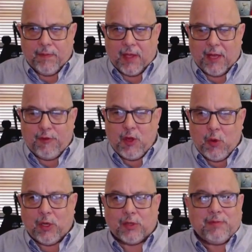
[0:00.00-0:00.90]
if you
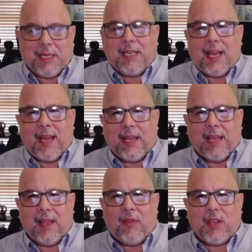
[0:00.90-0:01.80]
will, in a
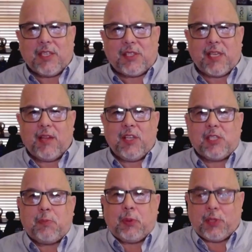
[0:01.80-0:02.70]
in this in
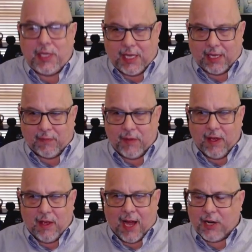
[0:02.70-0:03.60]
this plea
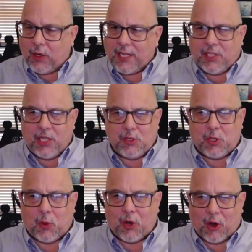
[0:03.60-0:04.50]
I don't like to use
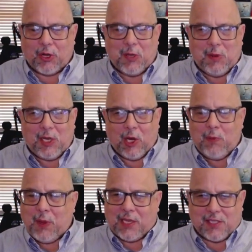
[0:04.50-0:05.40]
the word argument here
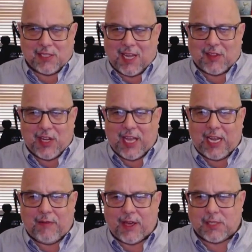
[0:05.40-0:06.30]
because it's got the
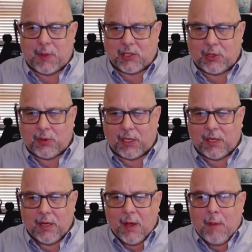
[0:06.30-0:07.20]
negative aspect to it.
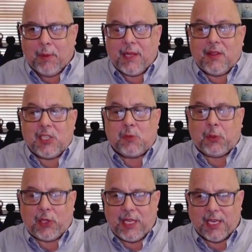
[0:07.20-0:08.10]
But in this
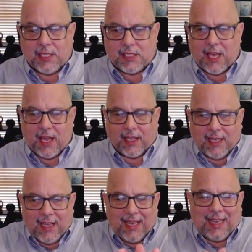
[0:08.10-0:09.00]
plea saying,
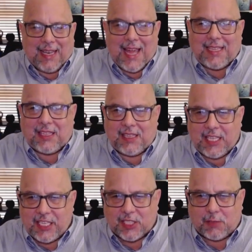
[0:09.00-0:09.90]
let
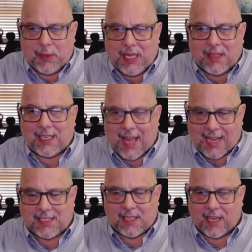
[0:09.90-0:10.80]
this be the
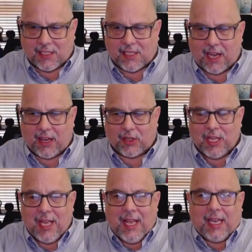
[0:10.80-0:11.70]
last exile.
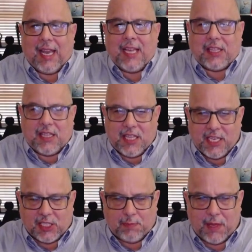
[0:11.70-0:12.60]
Let
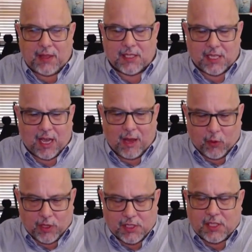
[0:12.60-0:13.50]
this be the time
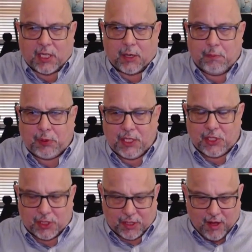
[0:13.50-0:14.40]
where it's the
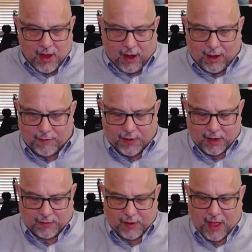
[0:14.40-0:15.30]
completion of,
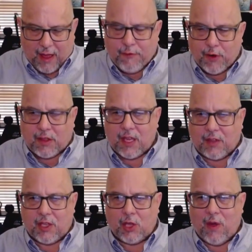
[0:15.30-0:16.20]
of everything
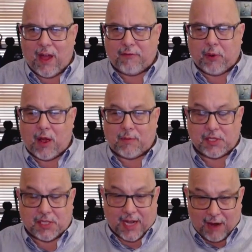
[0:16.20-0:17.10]
that you have
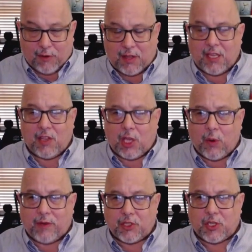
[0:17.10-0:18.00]
promised and everything that
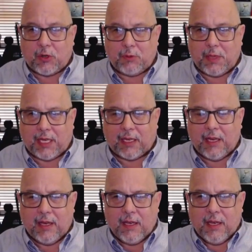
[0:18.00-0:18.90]
you have shown me.
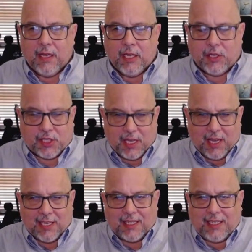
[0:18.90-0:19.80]
You see,
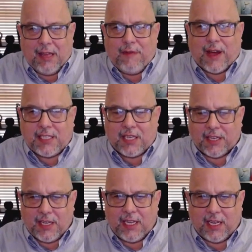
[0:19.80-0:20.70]
in Levi
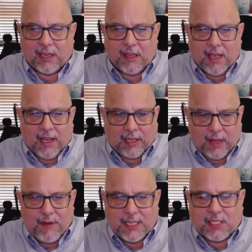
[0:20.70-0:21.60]
Tanin,
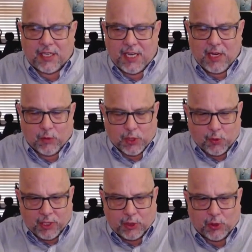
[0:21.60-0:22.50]
Levi Tanin was
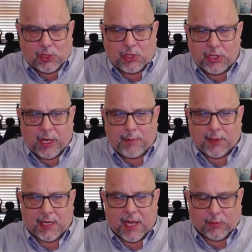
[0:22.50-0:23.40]
one who stood up
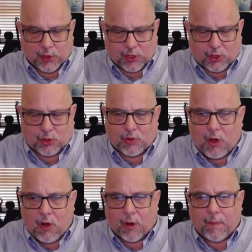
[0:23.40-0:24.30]
and, and was
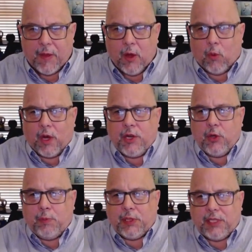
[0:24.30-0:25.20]
strong, one
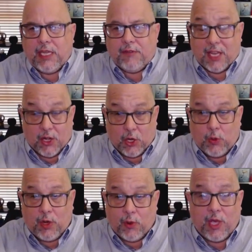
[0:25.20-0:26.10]
who believed and knew
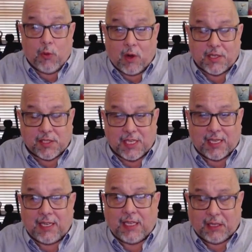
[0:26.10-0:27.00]
who he was
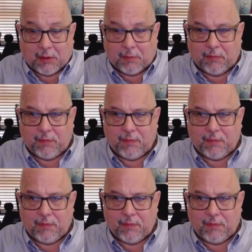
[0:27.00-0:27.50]
in him.